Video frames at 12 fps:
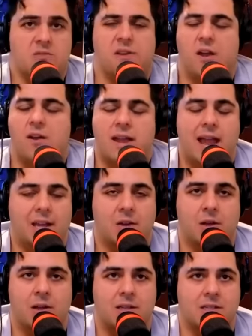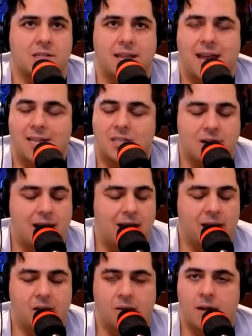he's very uh, accurate his stats are
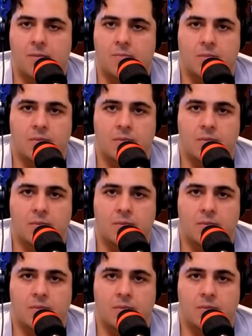accurate, accurate.